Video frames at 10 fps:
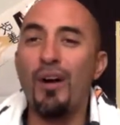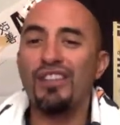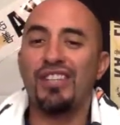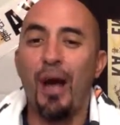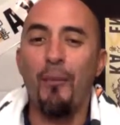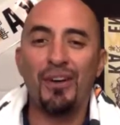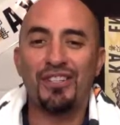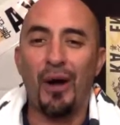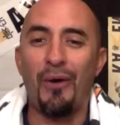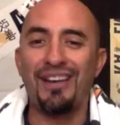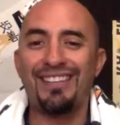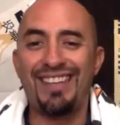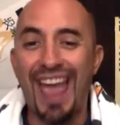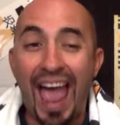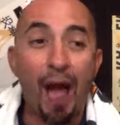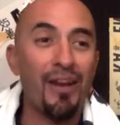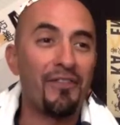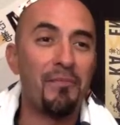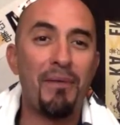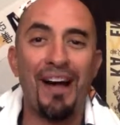What's up? What's going down,
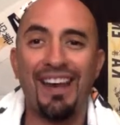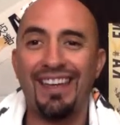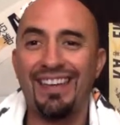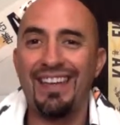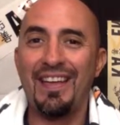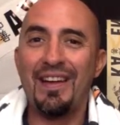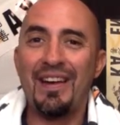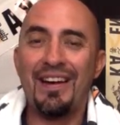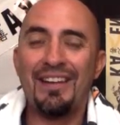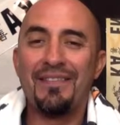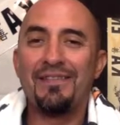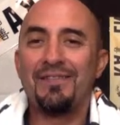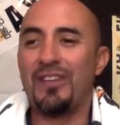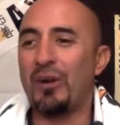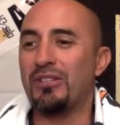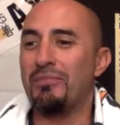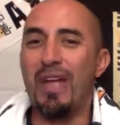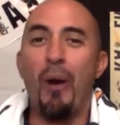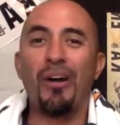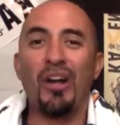everybody? and
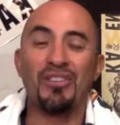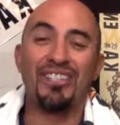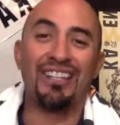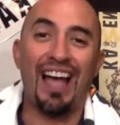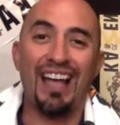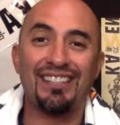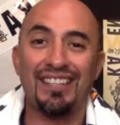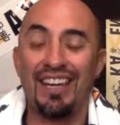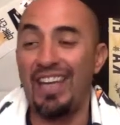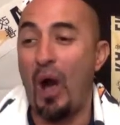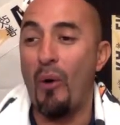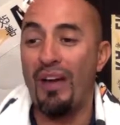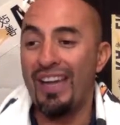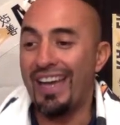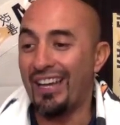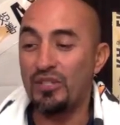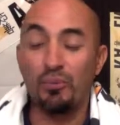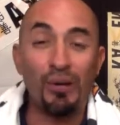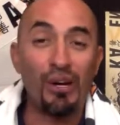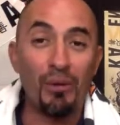Beyond with Coach Sagasta. Yo, it's
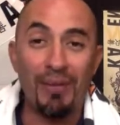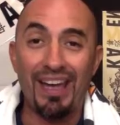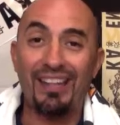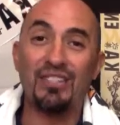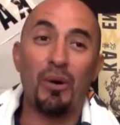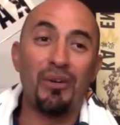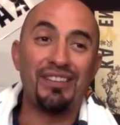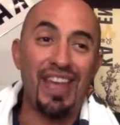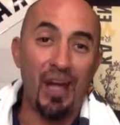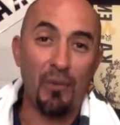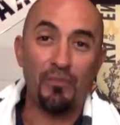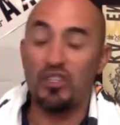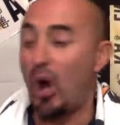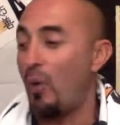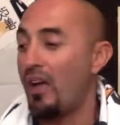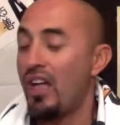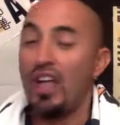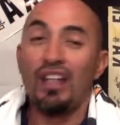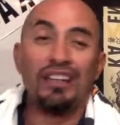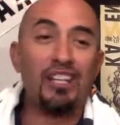real, man. It's going down. So
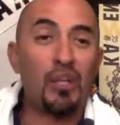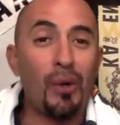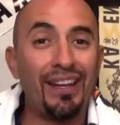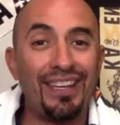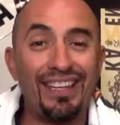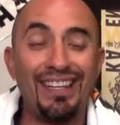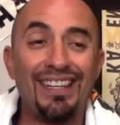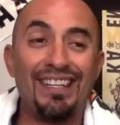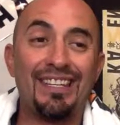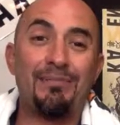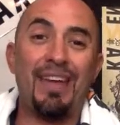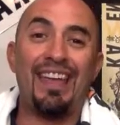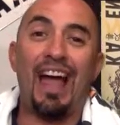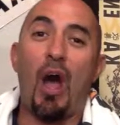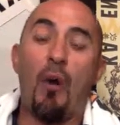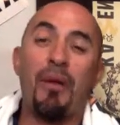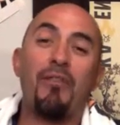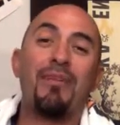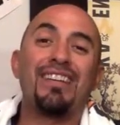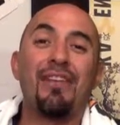let's go ahead and get into this, man. I hope
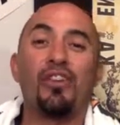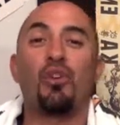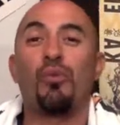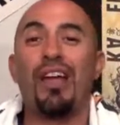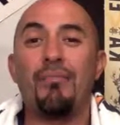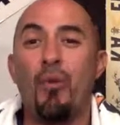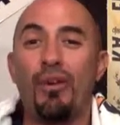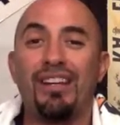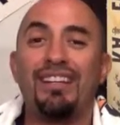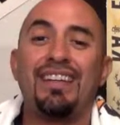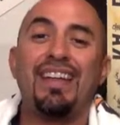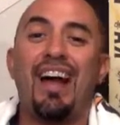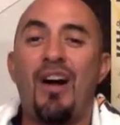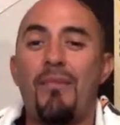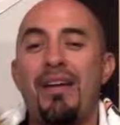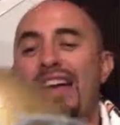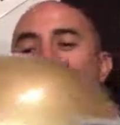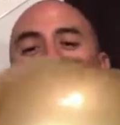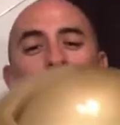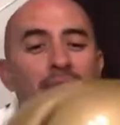everybody's having a great morning. Oh, man, I
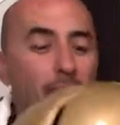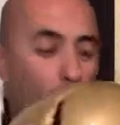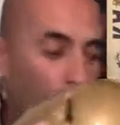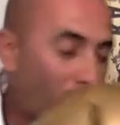love my home.